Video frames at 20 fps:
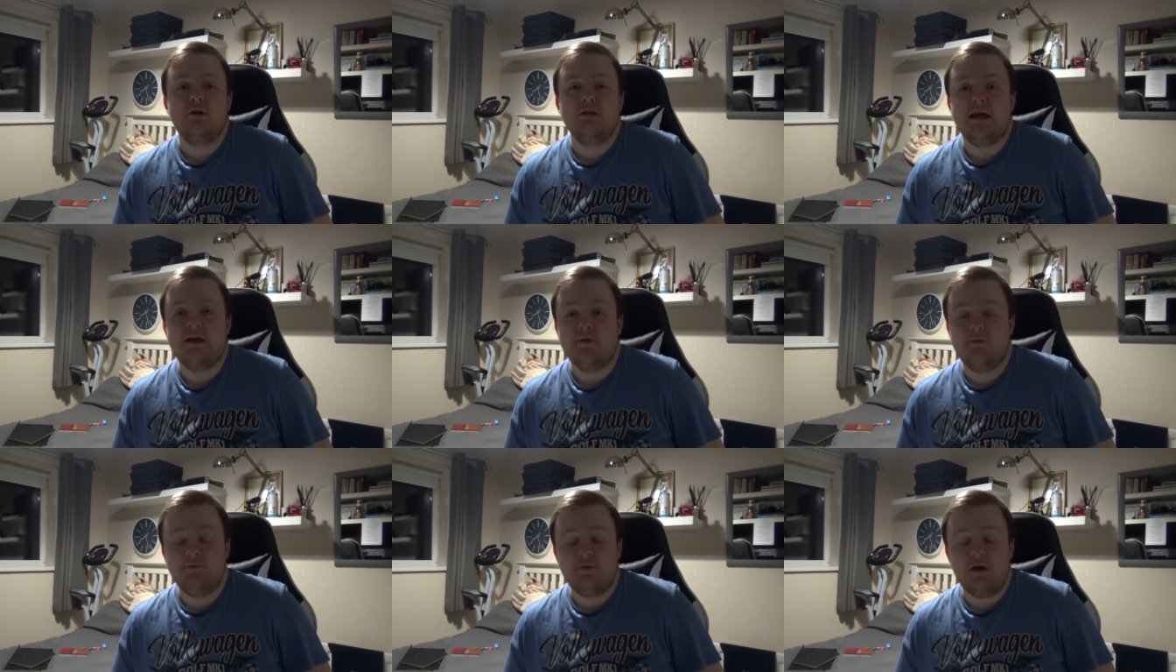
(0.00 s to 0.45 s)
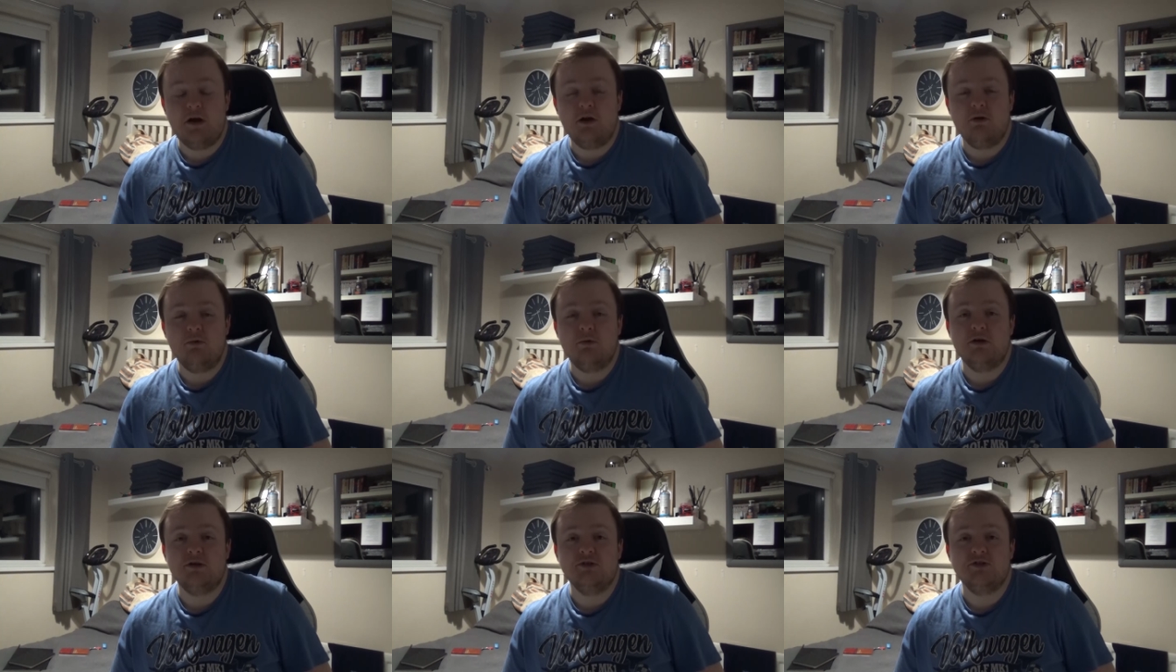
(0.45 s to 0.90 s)
Their
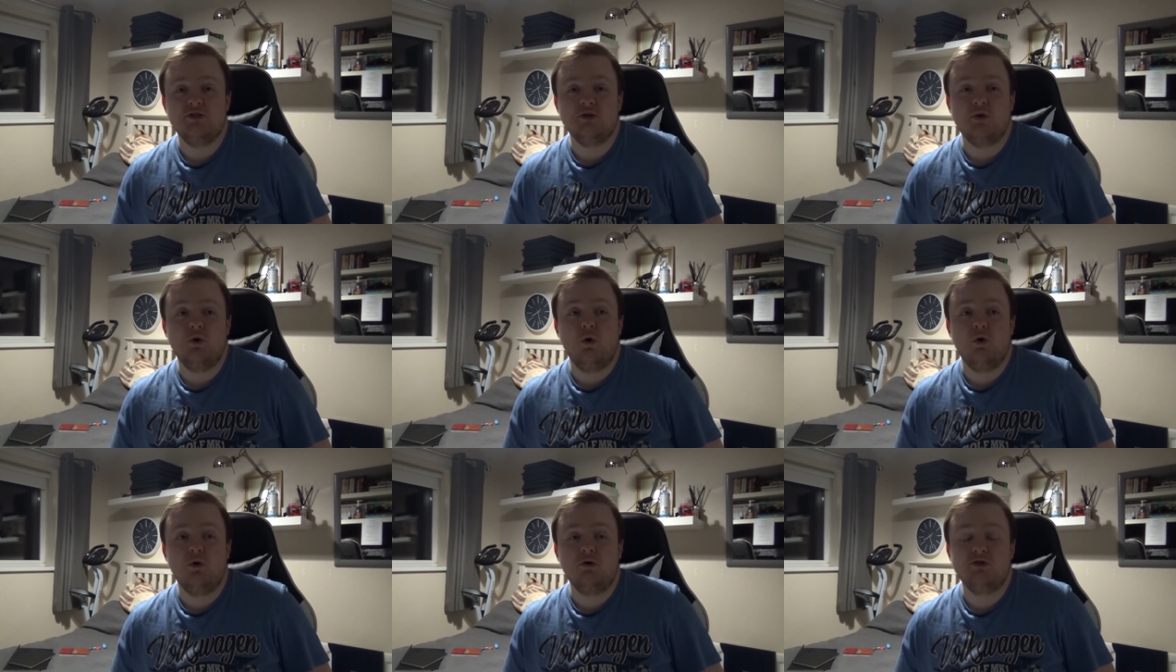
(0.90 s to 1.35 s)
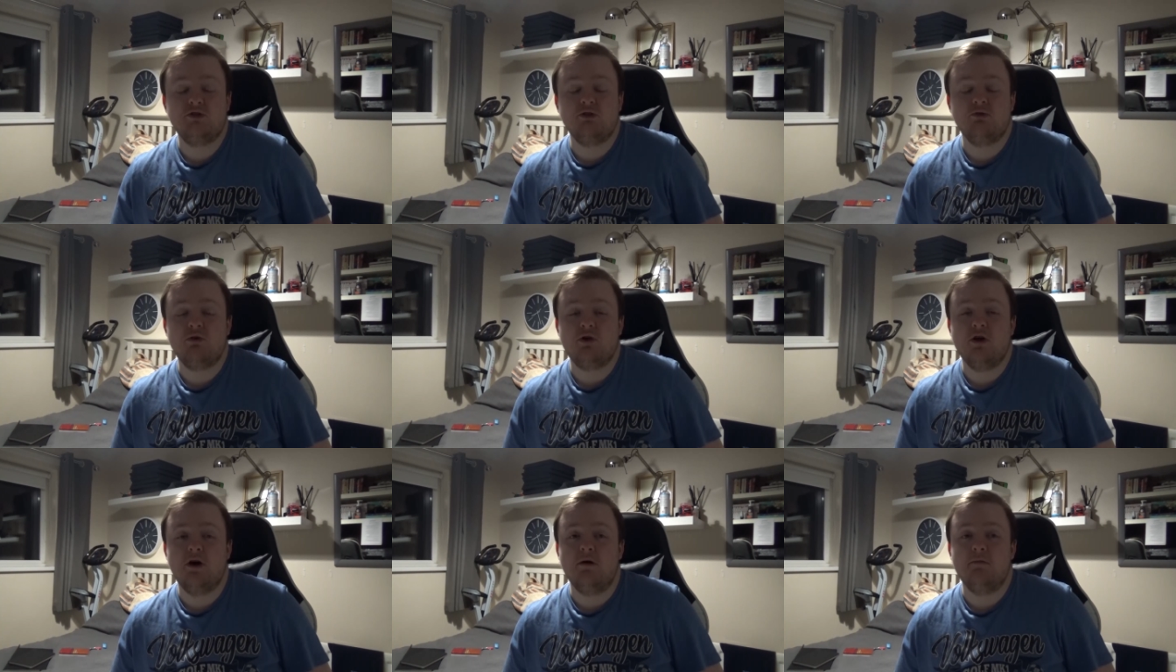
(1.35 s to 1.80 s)
followers
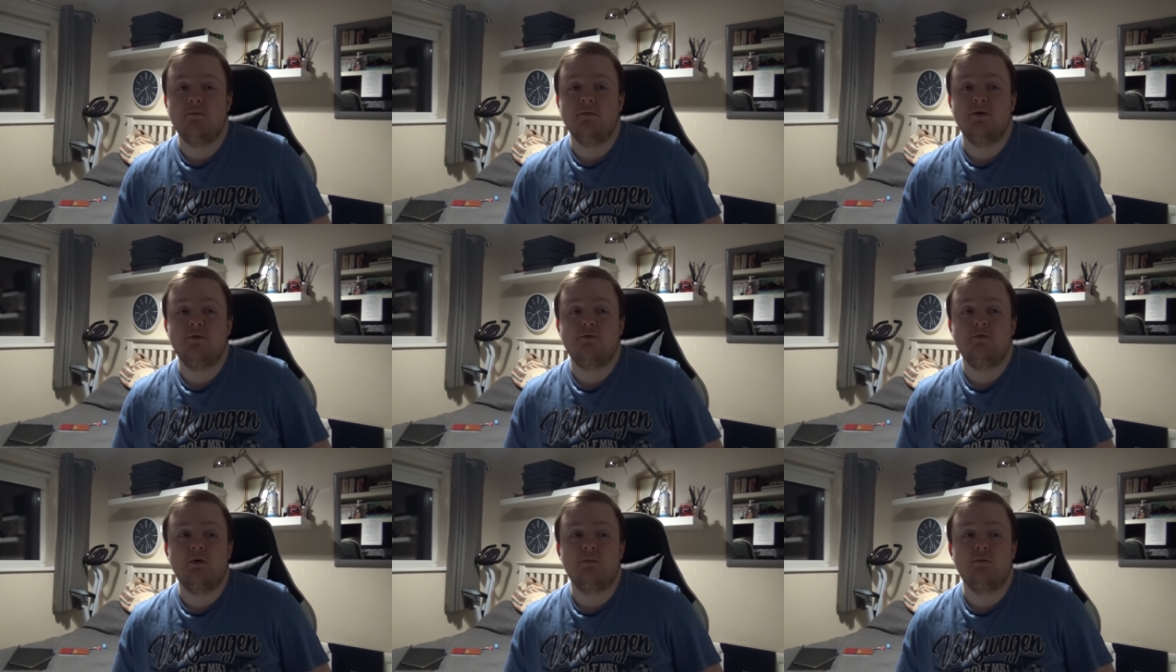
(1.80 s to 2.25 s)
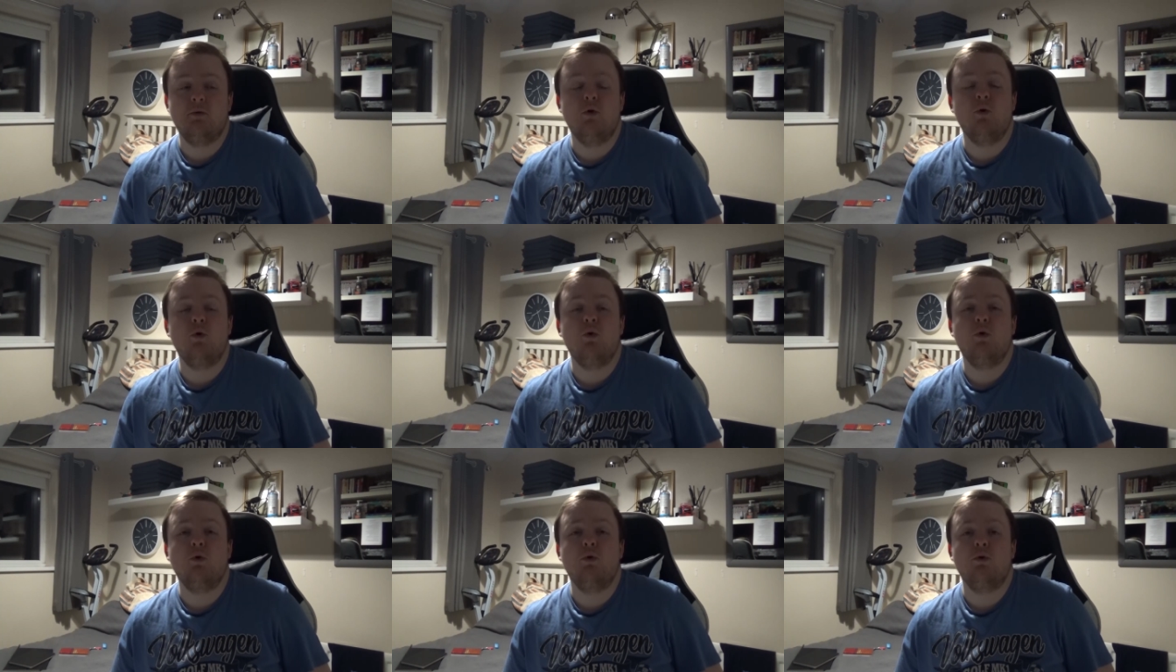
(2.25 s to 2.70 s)
also come from
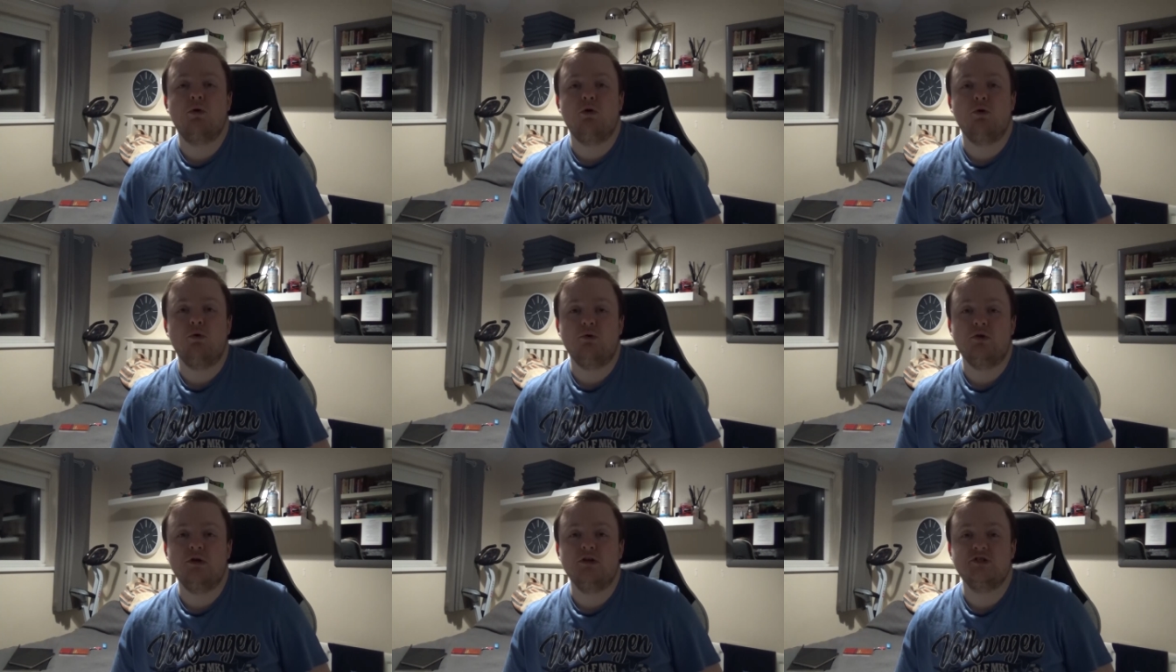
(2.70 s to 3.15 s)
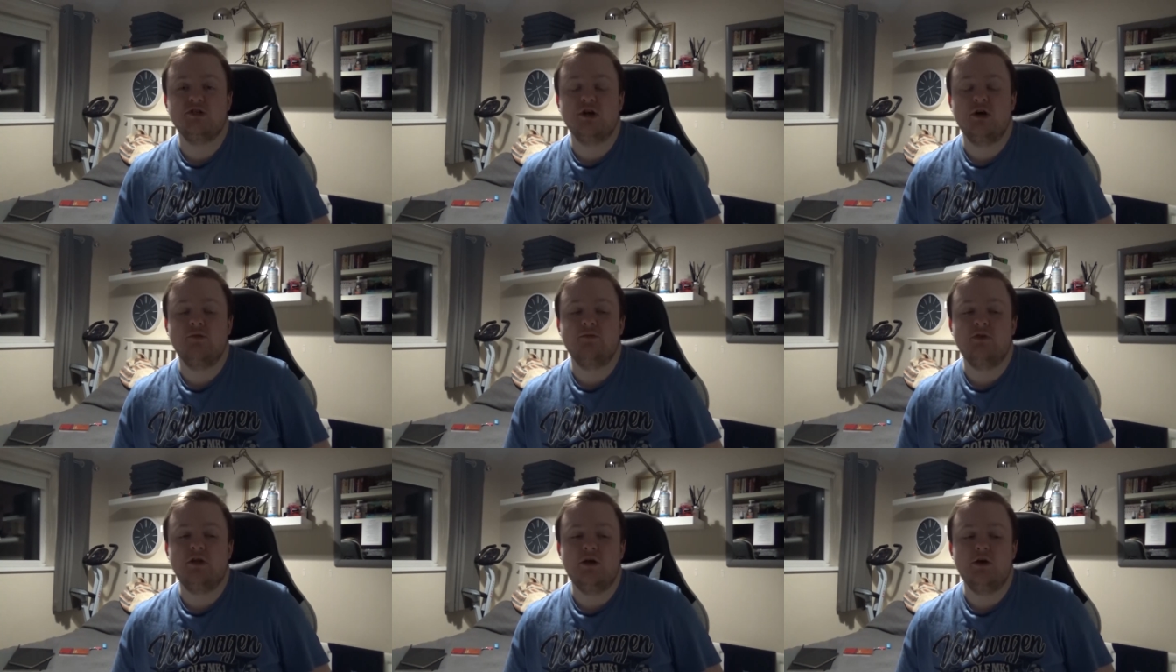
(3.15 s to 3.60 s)
all corners
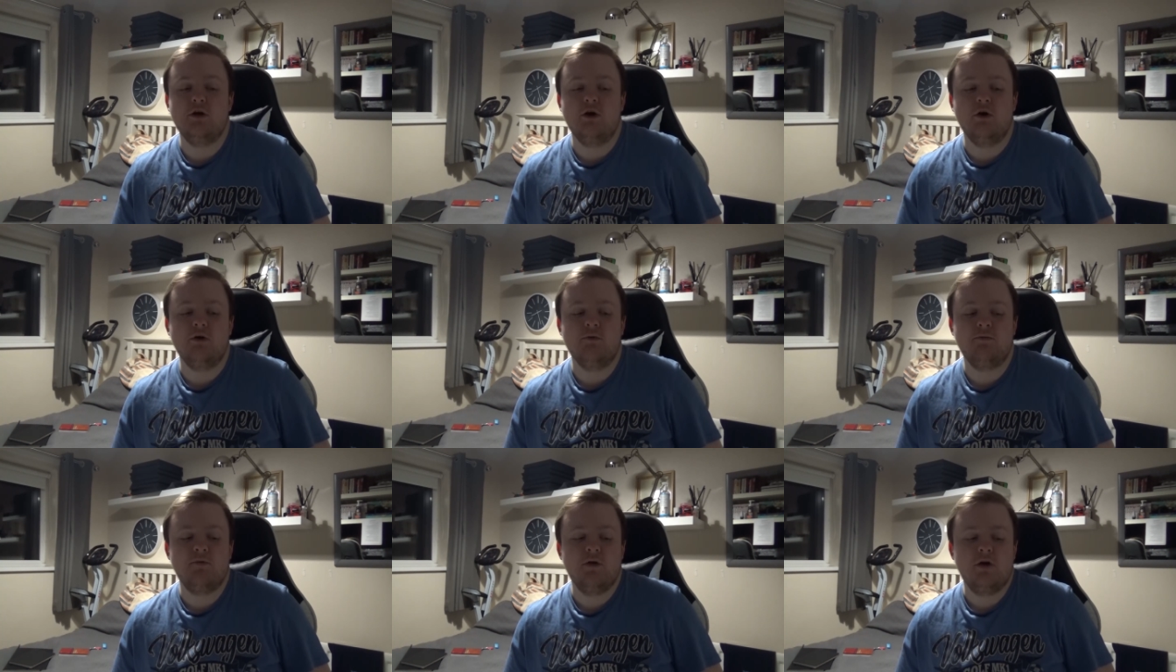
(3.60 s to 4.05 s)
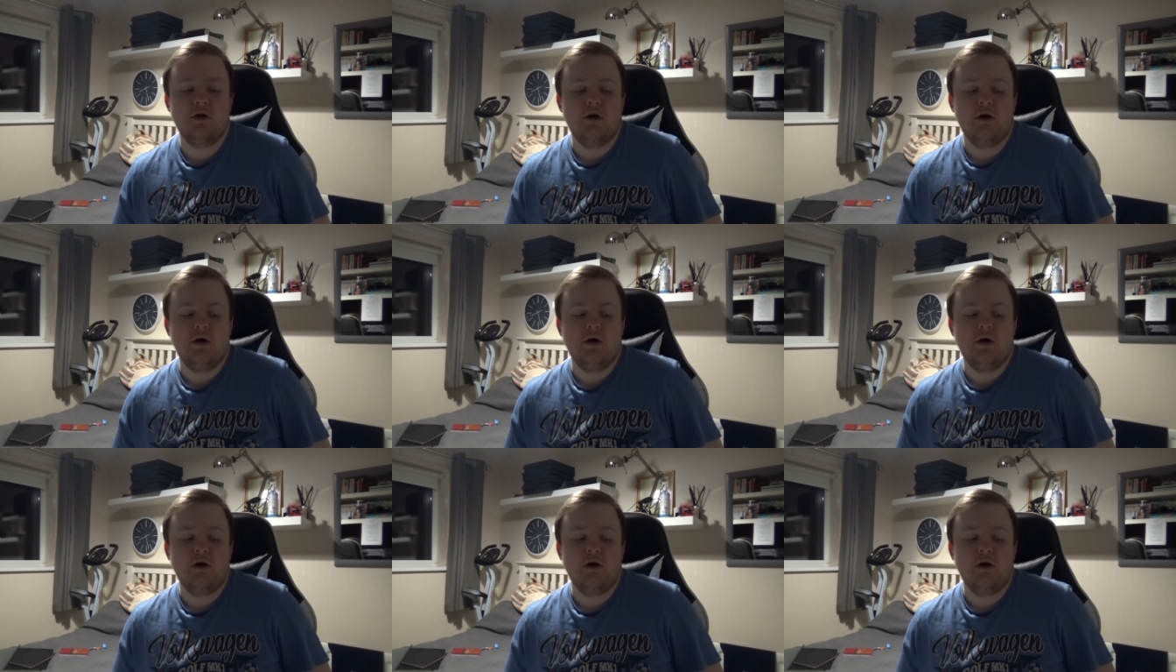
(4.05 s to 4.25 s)
of the earth.